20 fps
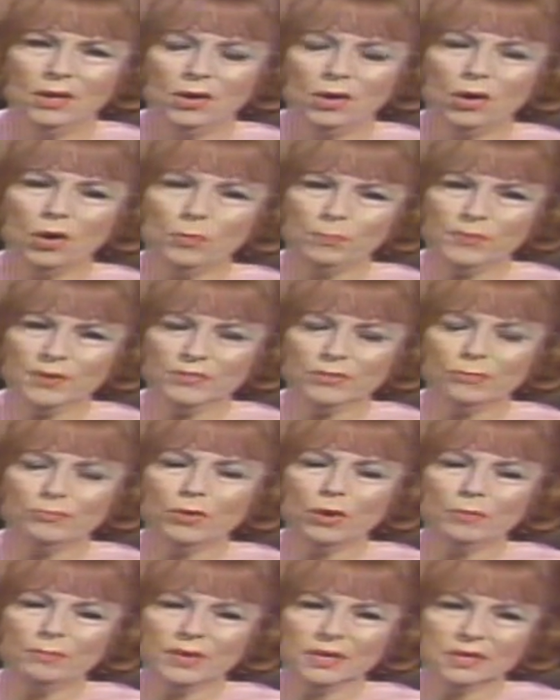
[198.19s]
hoping the
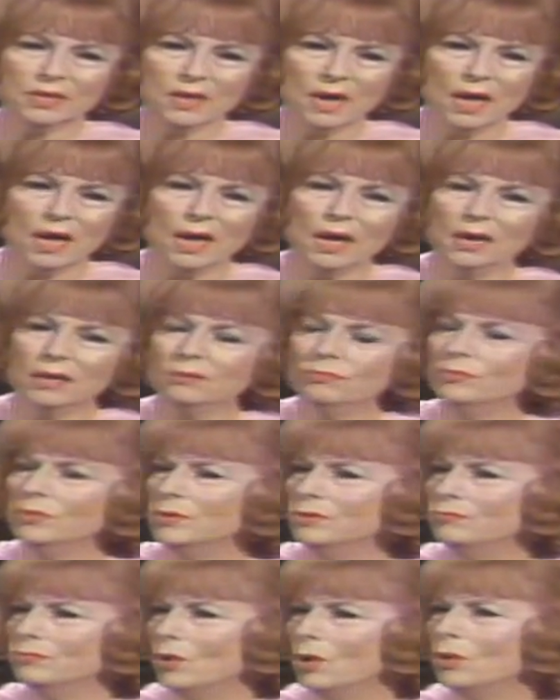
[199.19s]
Roman guard
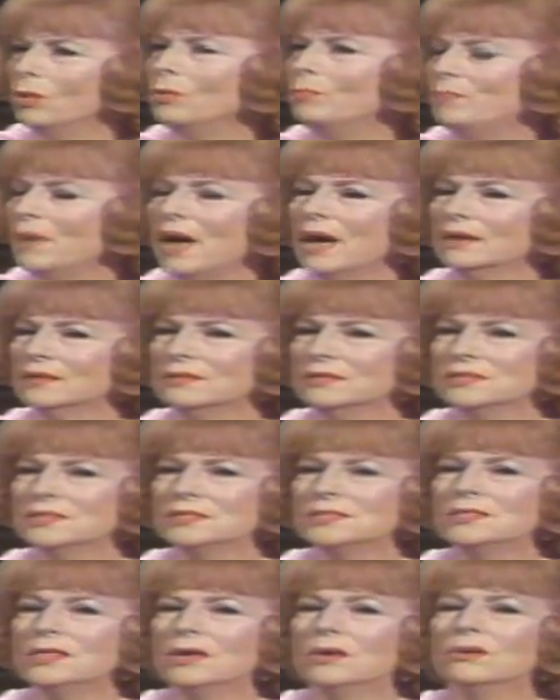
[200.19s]
would roll back the
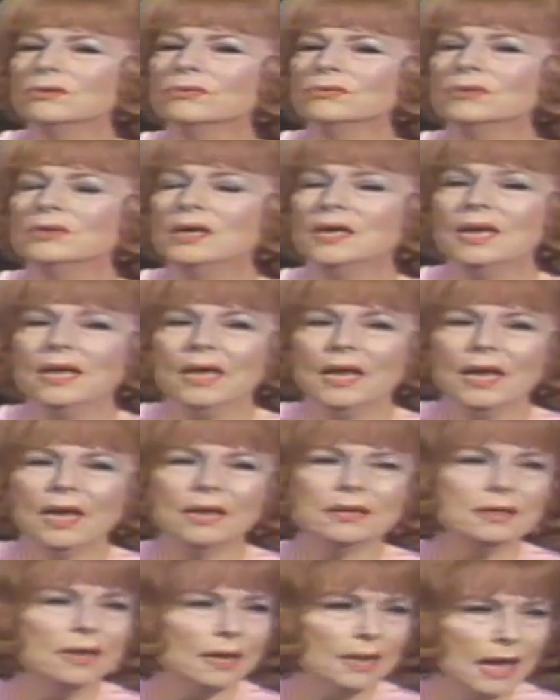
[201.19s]
stone
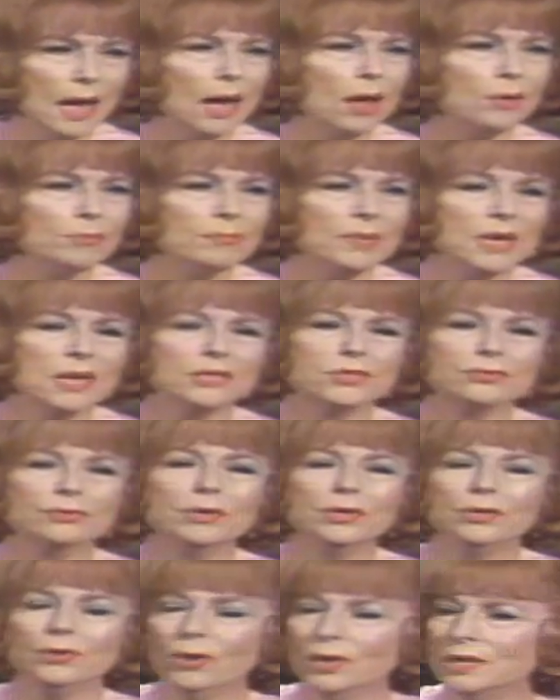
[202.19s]
and allow me to
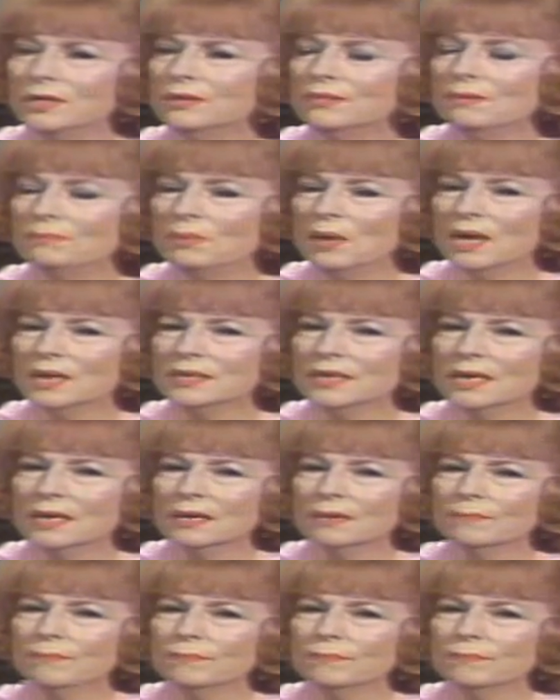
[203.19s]
anoint the body.